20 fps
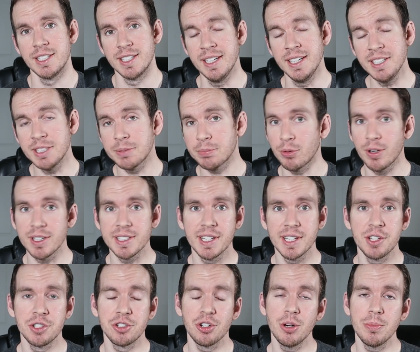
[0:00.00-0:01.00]
Since
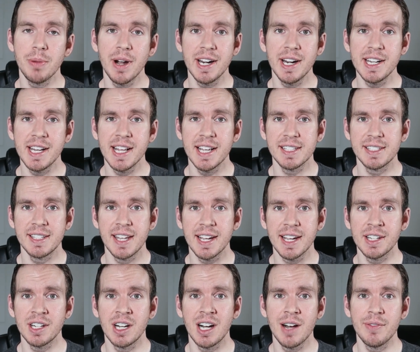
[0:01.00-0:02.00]
President Joe Biden has
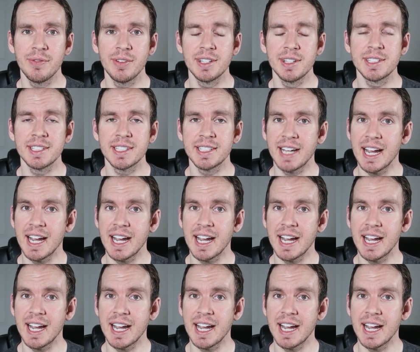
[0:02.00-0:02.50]
taken office,